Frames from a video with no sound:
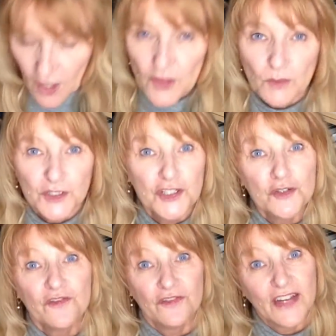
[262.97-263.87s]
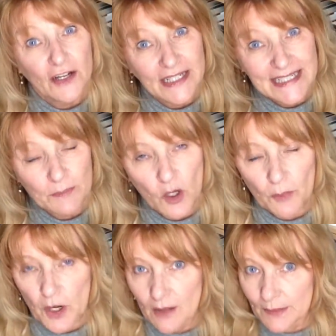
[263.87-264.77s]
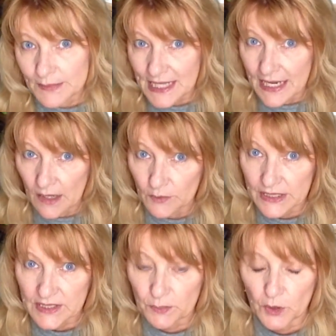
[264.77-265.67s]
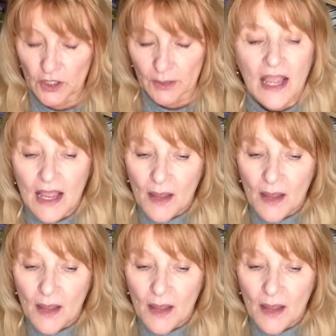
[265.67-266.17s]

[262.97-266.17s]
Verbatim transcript: There were two very small problems I had with this book,